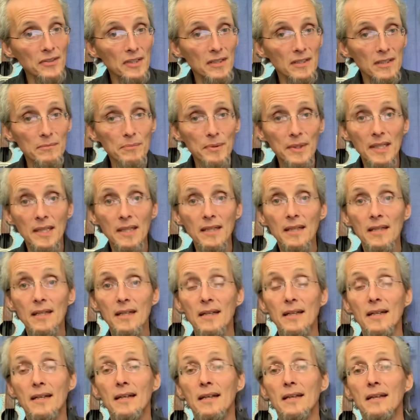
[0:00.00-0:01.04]
It could be
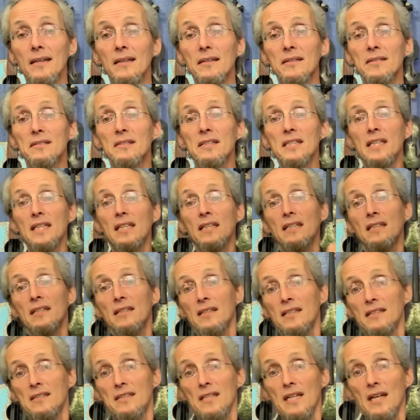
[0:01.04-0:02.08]
the C
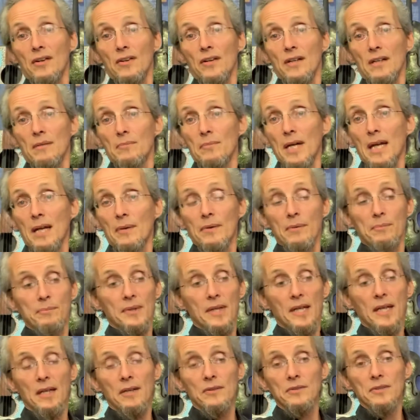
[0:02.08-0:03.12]
is down on the bottom of the
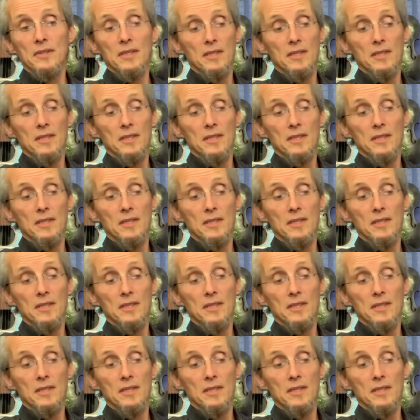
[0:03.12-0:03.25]
piano.